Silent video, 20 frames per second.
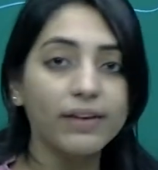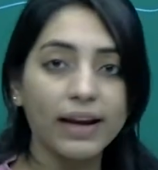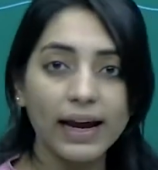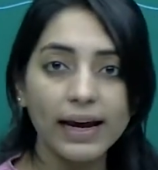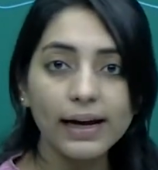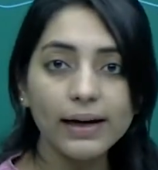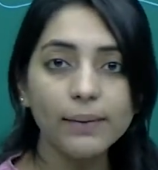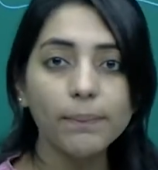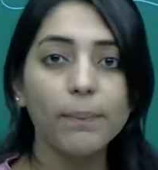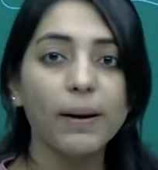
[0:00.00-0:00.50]

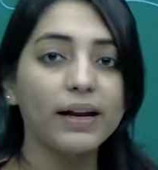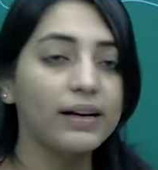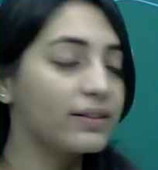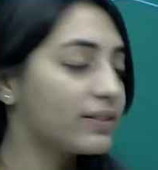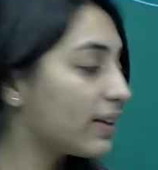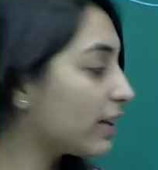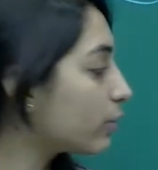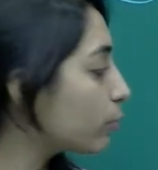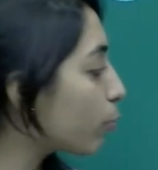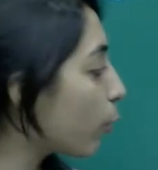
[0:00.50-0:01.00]
right? But
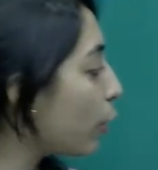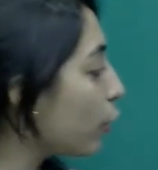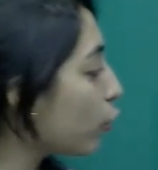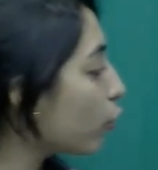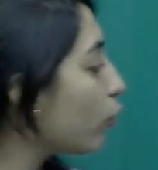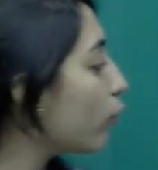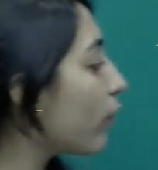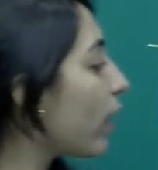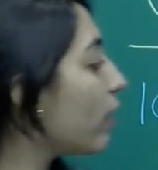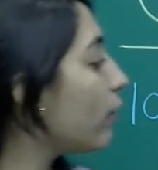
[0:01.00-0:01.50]
six point
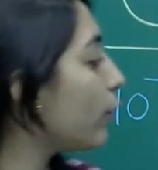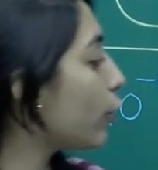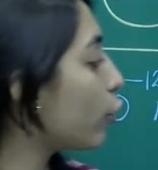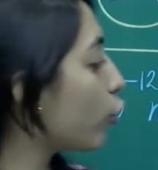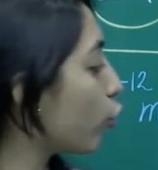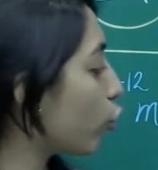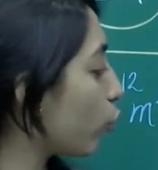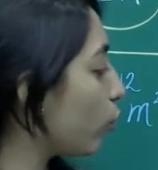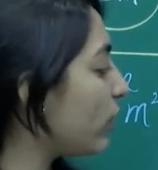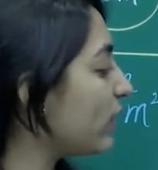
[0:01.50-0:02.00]
two five into
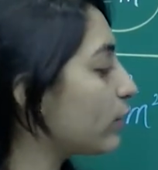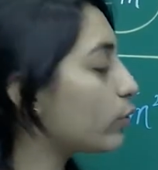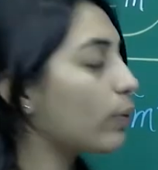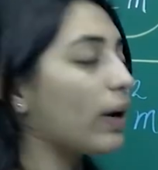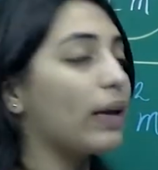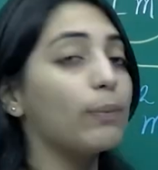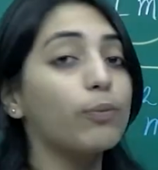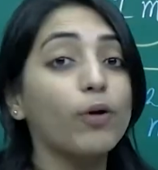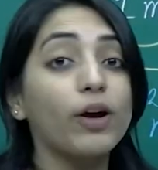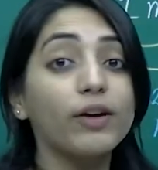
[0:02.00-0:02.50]
two is
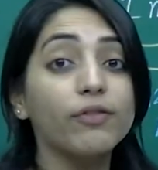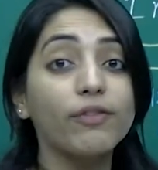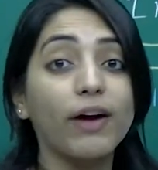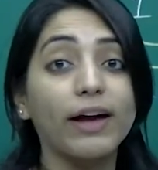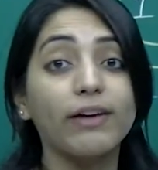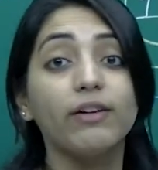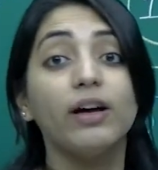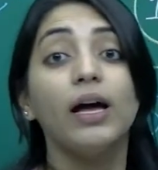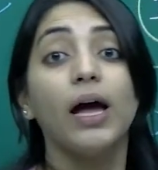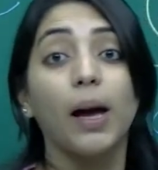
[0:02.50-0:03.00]
twelve point
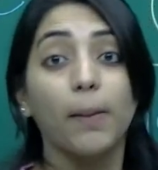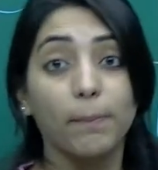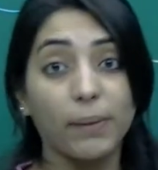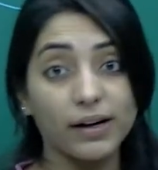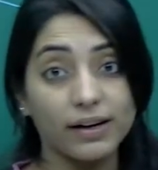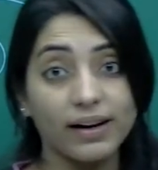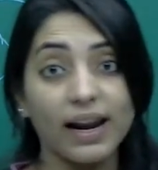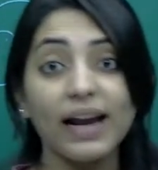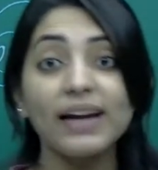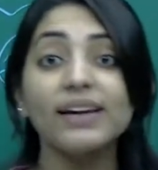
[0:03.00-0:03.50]
five.
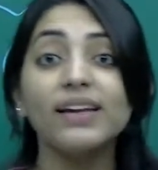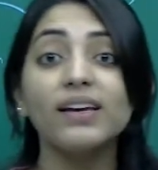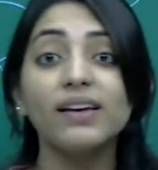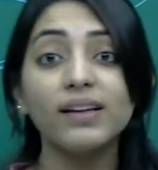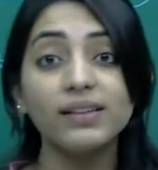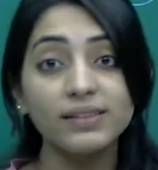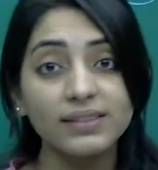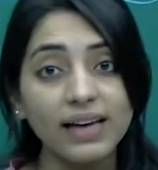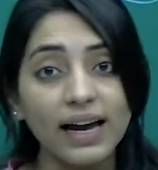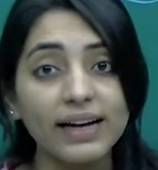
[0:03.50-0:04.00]
But write it
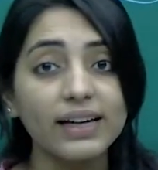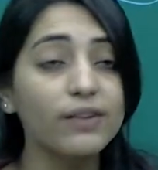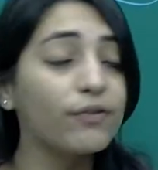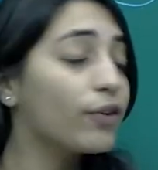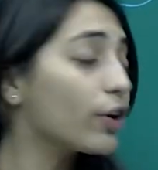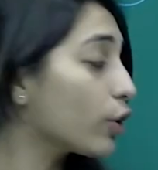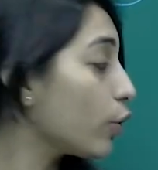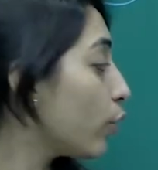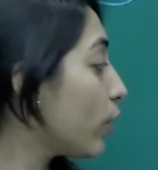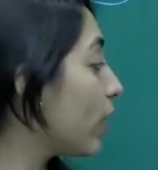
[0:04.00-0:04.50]
in
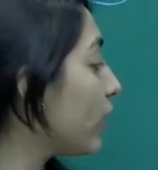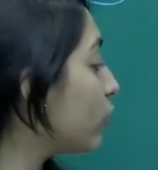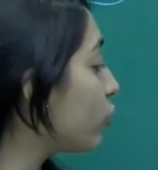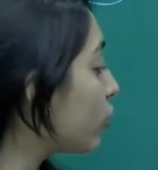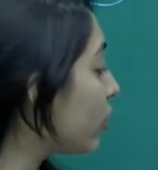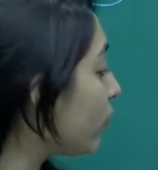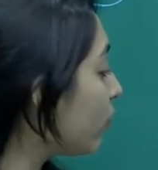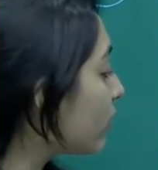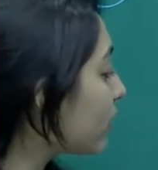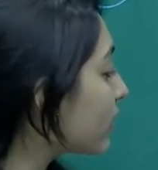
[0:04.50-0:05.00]
scientific
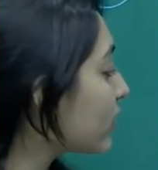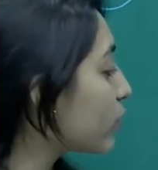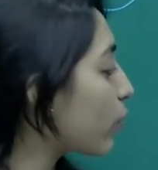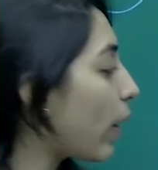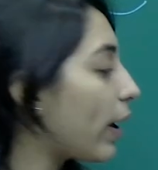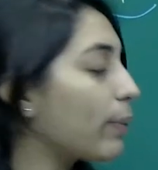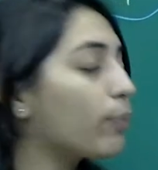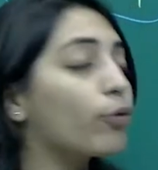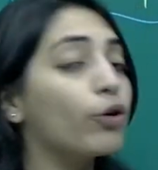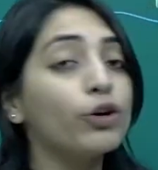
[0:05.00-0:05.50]
notation, which is
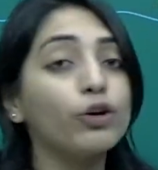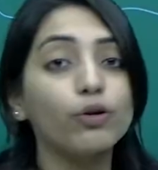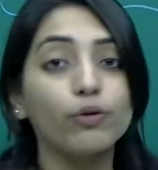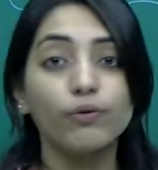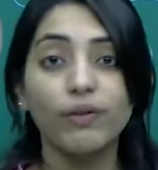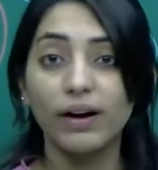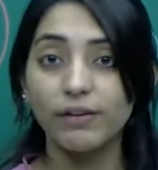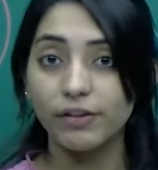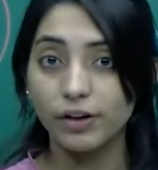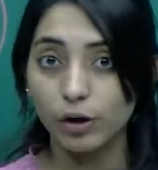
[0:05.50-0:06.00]
one point two
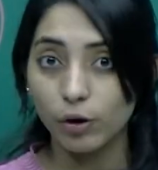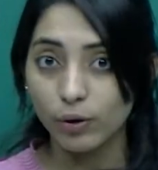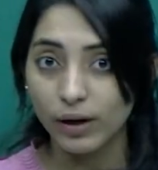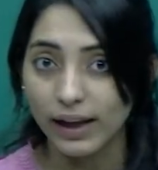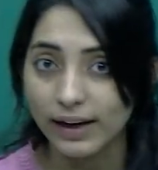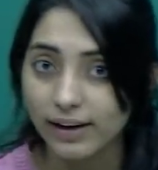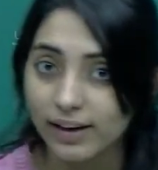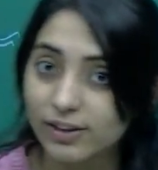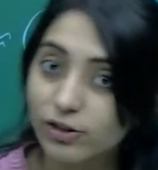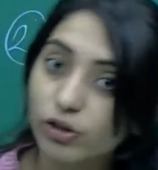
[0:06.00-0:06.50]
five into
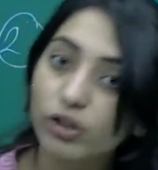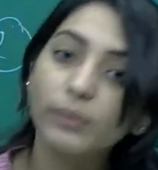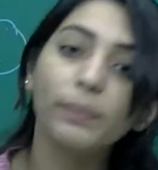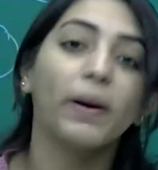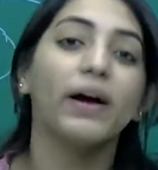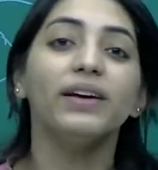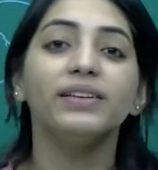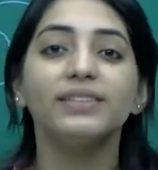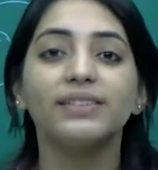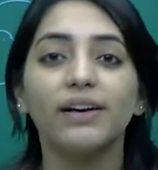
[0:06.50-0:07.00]
ten raised to the
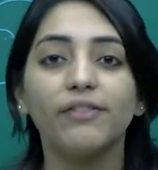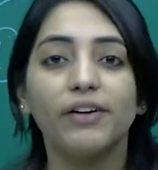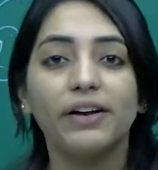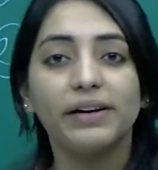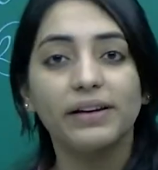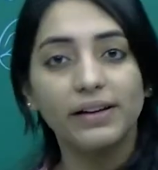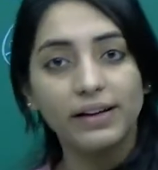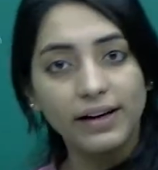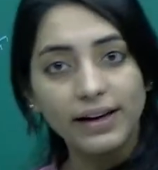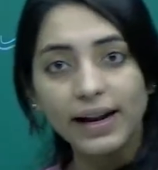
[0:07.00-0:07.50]
power seven,
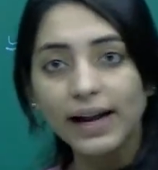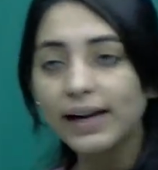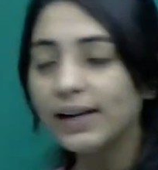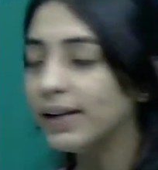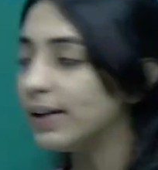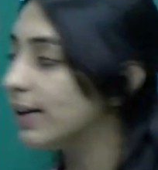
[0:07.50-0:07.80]
right?